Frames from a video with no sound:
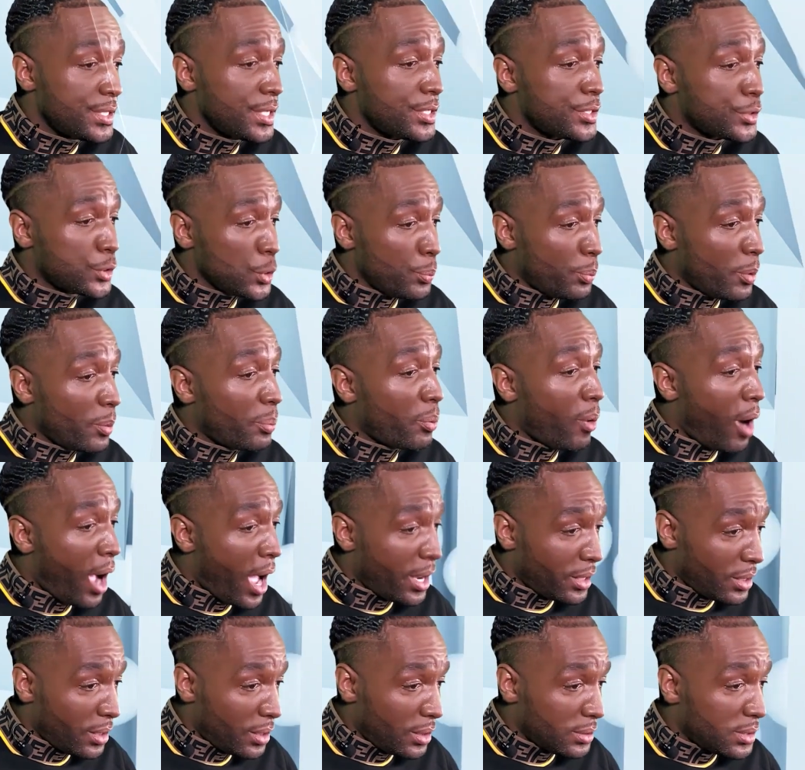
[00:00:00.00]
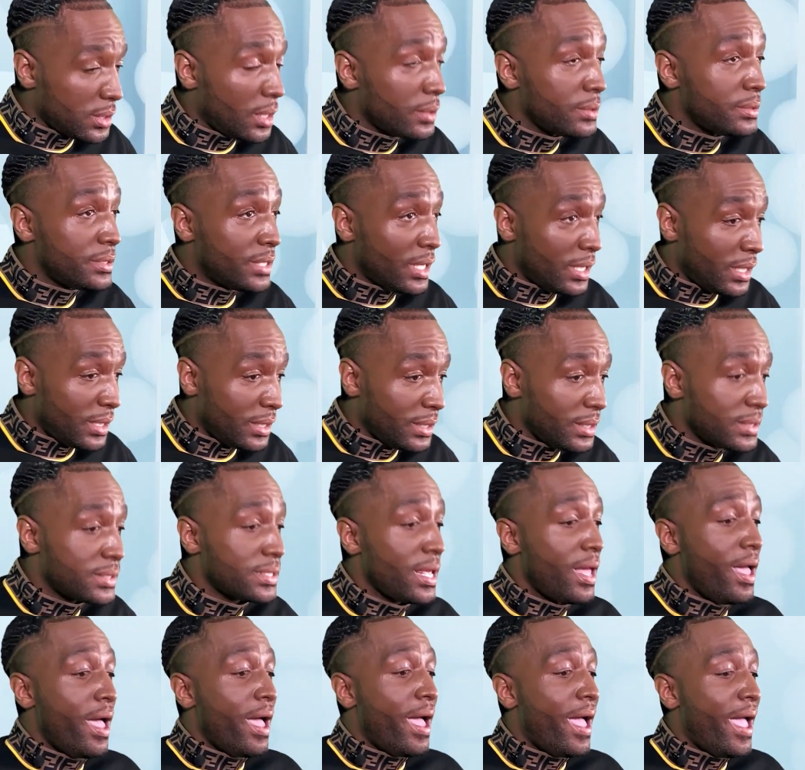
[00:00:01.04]
super product does
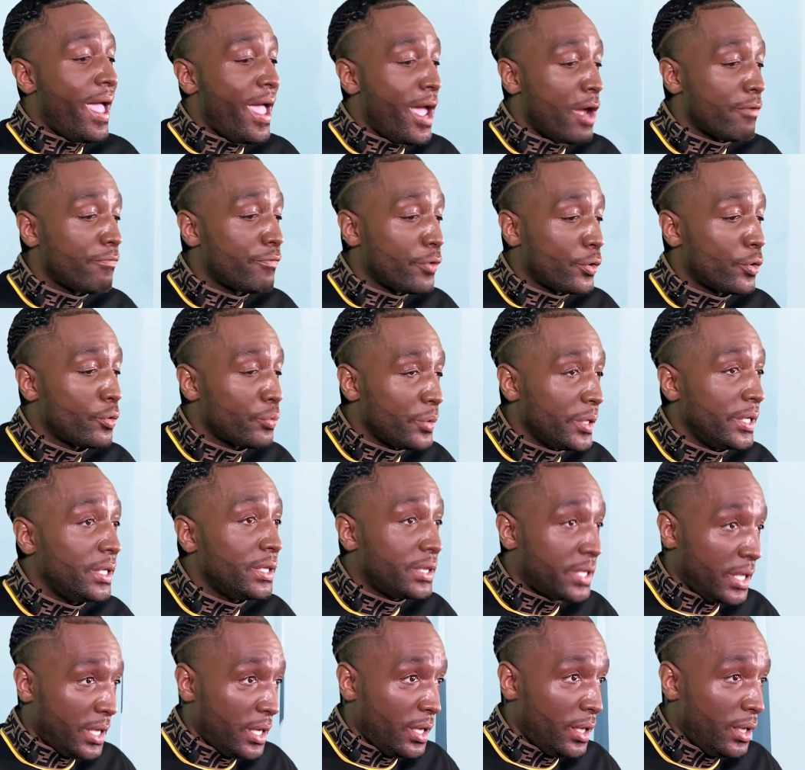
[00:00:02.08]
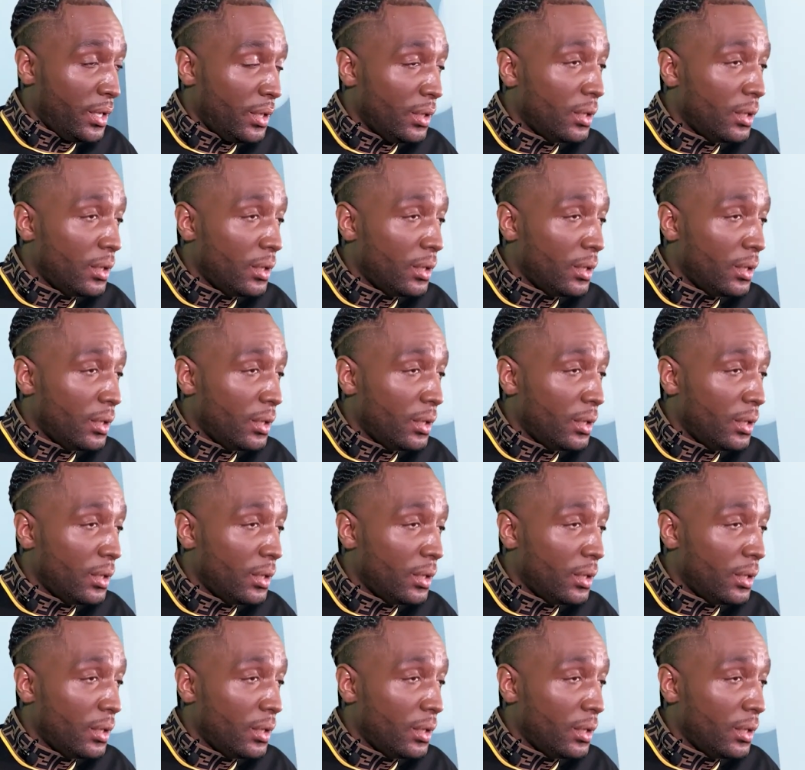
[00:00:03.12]
everything.